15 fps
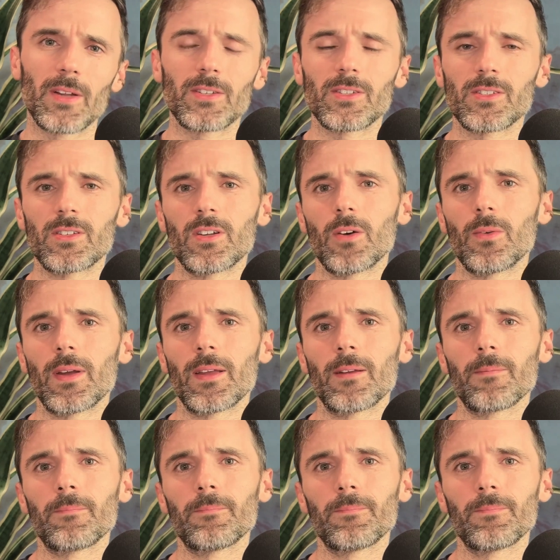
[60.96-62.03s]
just
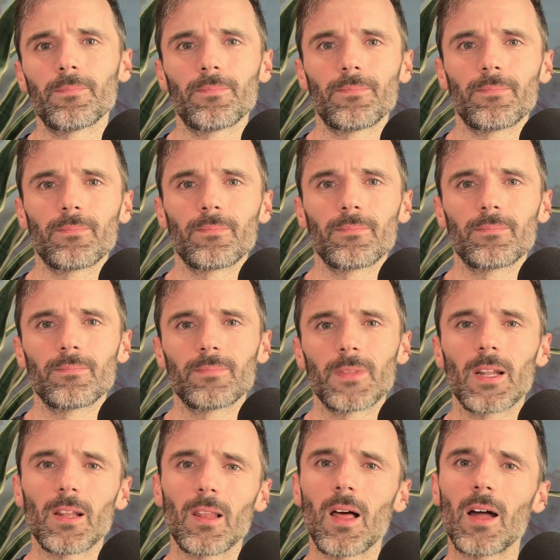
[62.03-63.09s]
knowing
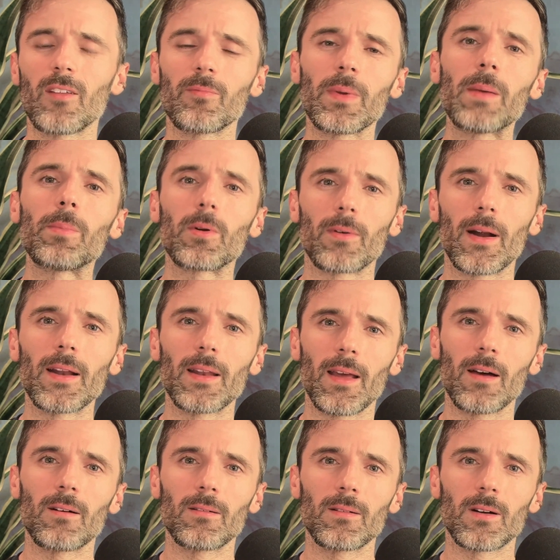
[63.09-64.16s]
that a lot of people right
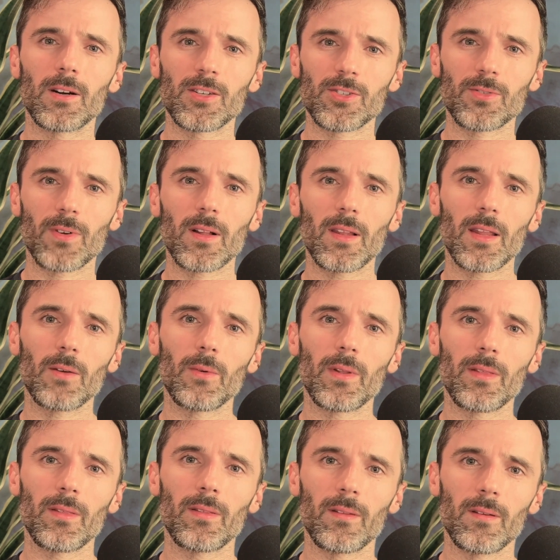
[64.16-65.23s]
now are struggling
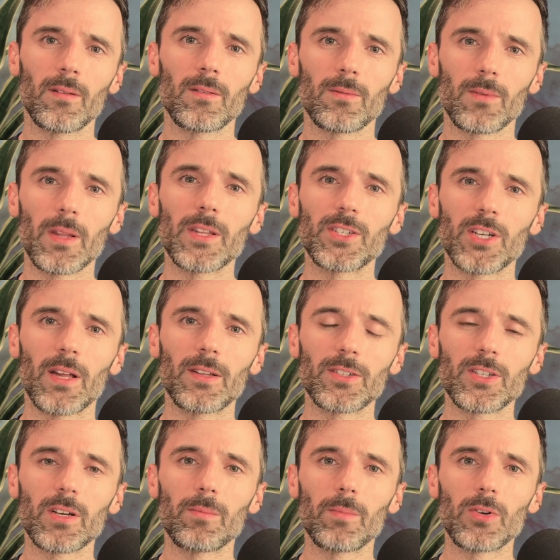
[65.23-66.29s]
with really
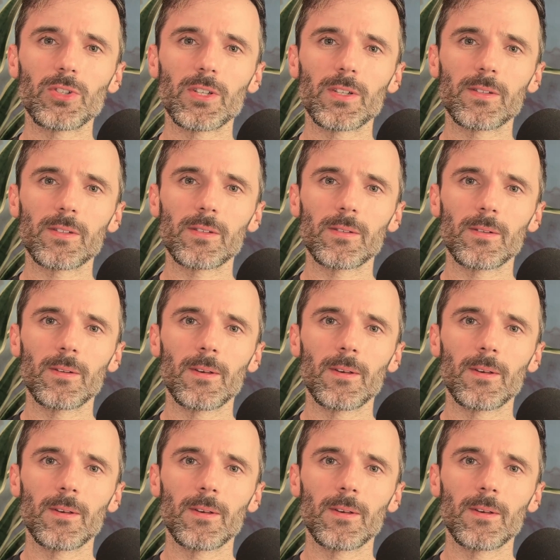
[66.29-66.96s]
challenging emotions.